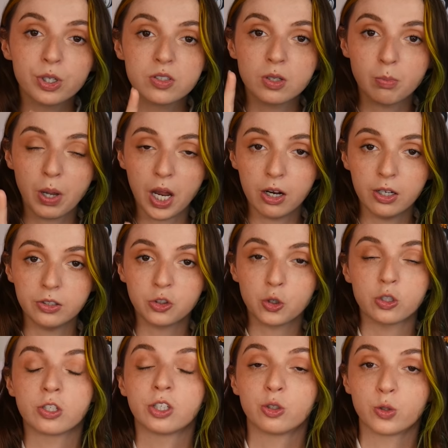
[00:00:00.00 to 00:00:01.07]
But as a parent,
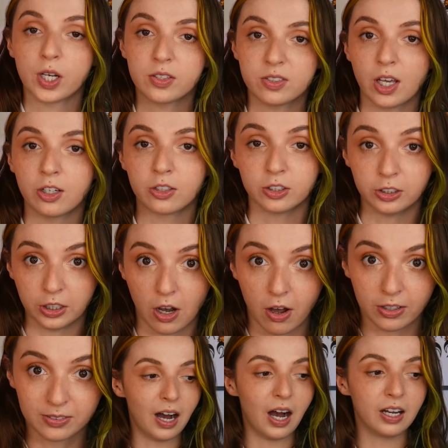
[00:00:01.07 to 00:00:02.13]
you should address that early
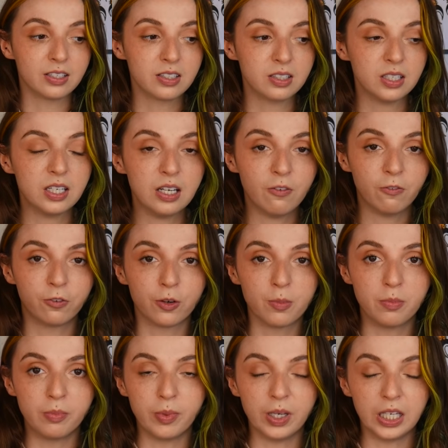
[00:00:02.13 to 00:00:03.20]
on. Honestly, for
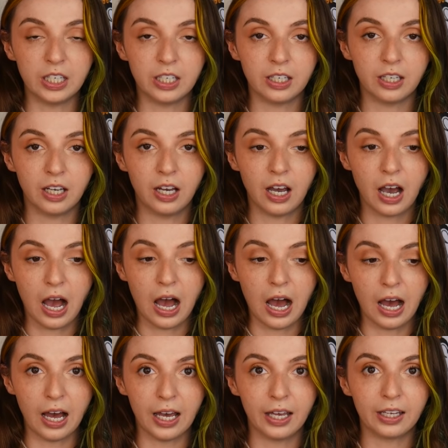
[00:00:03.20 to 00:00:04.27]
me,
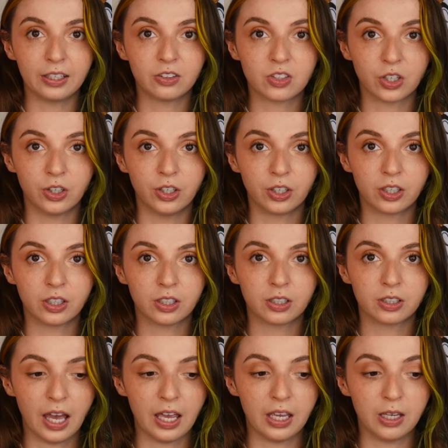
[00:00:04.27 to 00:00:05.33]
I took
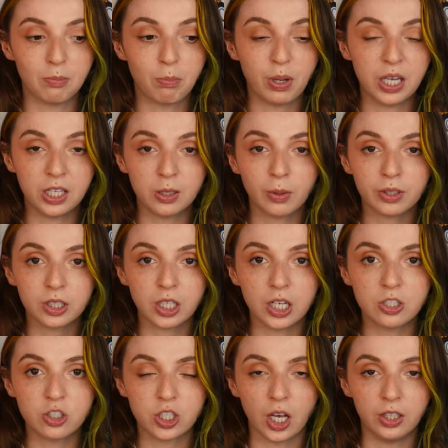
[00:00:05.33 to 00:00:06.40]
a peanut butter
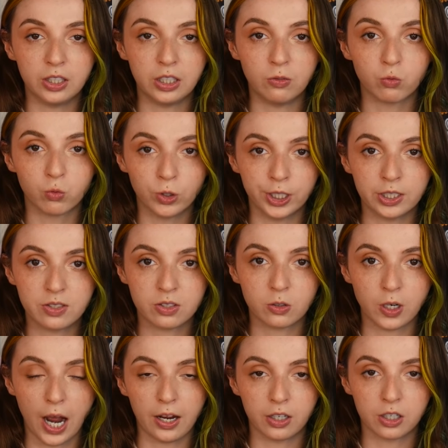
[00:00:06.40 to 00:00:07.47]
and jelly Ritz
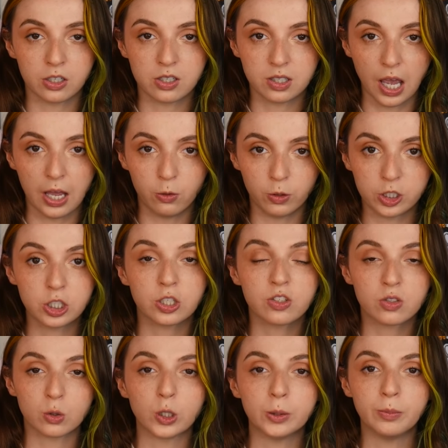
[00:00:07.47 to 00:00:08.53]
cracker sandwich
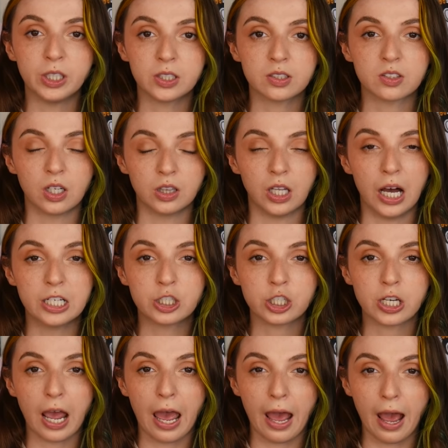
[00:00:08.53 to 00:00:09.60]
assortment to
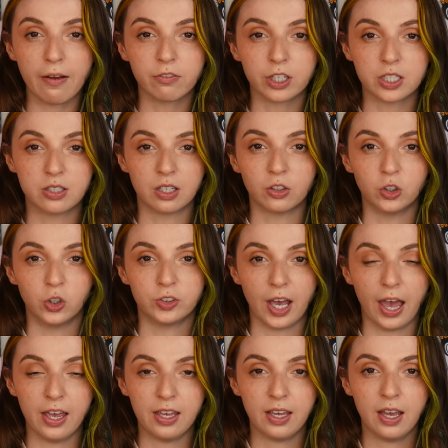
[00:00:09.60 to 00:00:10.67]
lunch every single
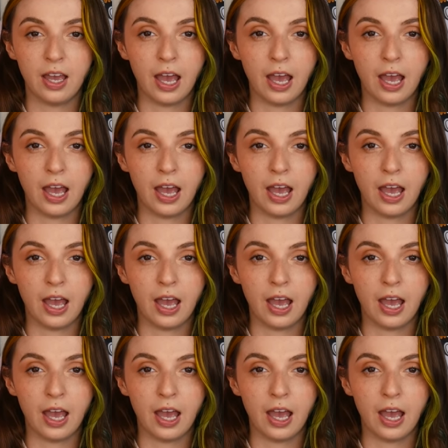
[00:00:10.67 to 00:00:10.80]
day.